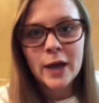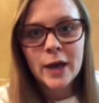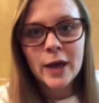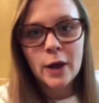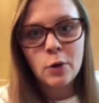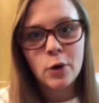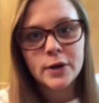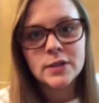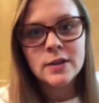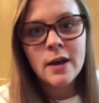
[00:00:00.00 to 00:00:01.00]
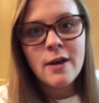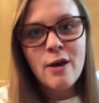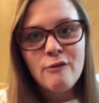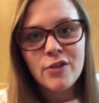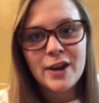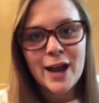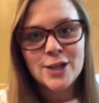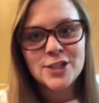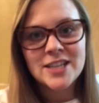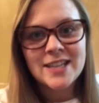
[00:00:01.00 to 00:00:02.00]
headquarters for the
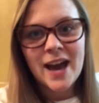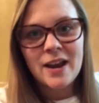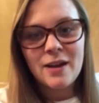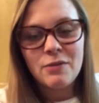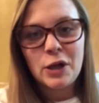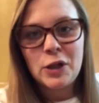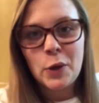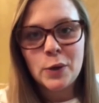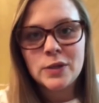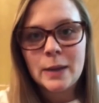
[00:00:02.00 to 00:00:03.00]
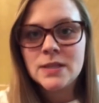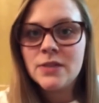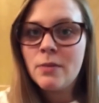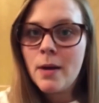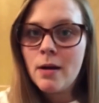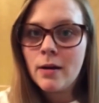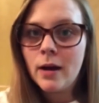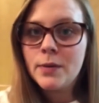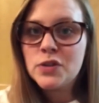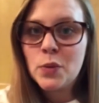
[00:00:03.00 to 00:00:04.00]
National Society of the Colonial Dames of America.
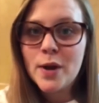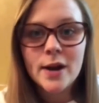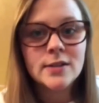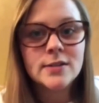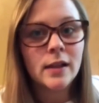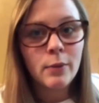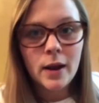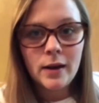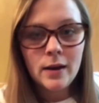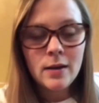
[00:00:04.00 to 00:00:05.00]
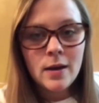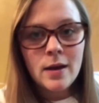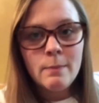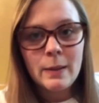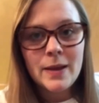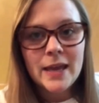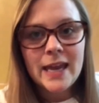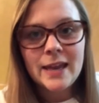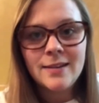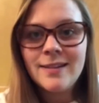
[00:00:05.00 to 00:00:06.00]
So we are celebrating by
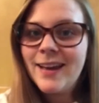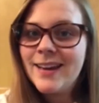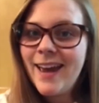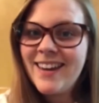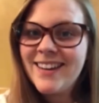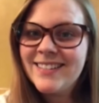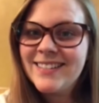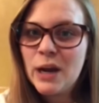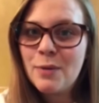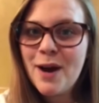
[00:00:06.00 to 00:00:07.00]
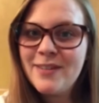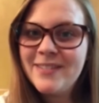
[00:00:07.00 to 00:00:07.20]
making a cake. Here we go.